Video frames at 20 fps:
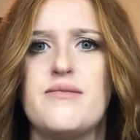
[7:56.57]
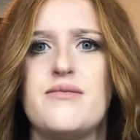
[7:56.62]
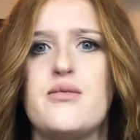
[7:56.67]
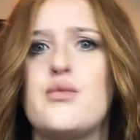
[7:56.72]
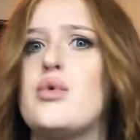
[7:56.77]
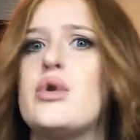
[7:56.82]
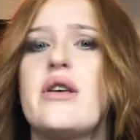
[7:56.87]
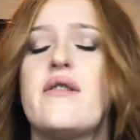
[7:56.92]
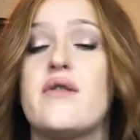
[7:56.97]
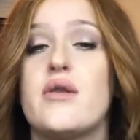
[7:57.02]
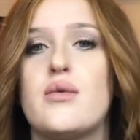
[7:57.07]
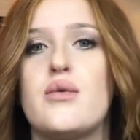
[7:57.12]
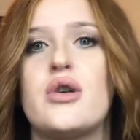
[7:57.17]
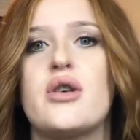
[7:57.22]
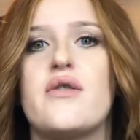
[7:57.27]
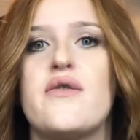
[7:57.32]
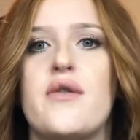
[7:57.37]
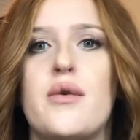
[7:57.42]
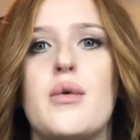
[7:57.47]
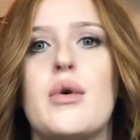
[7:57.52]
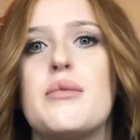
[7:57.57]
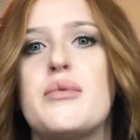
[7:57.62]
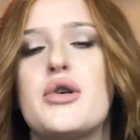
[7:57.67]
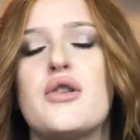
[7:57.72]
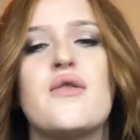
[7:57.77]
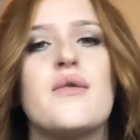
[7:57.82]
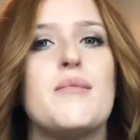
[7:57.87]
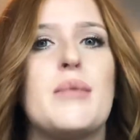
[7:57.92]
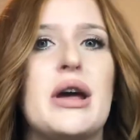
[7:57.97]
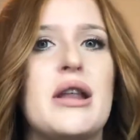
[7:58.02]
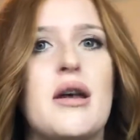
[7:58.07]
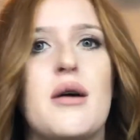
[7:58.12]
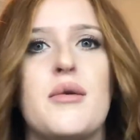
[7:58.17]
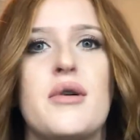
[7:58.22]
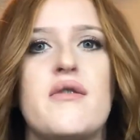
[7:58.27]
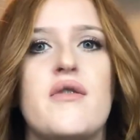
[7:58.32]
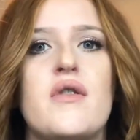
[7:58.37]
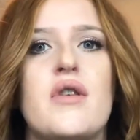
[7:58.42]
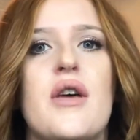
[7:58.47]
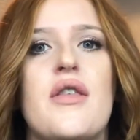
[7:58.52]
Whatever works for one person might not
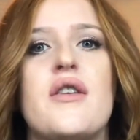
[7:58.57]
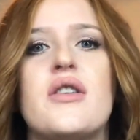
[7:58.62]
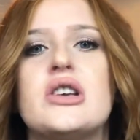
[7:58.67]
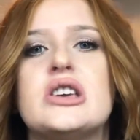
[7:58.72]
work for another.